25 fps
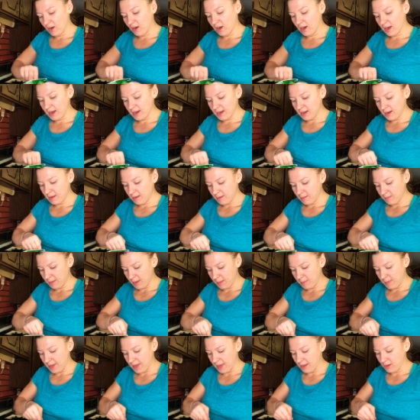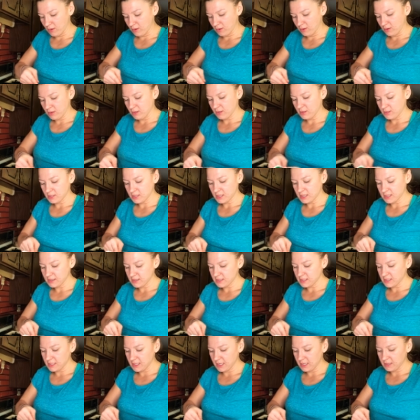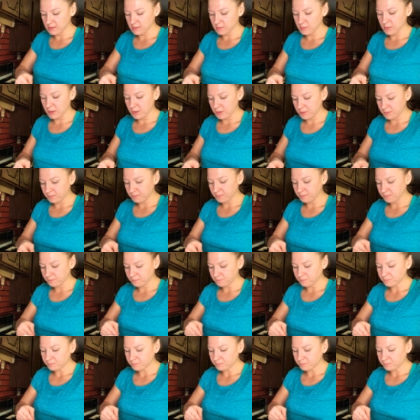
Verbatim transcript: on my bagel. Just a teaspoon.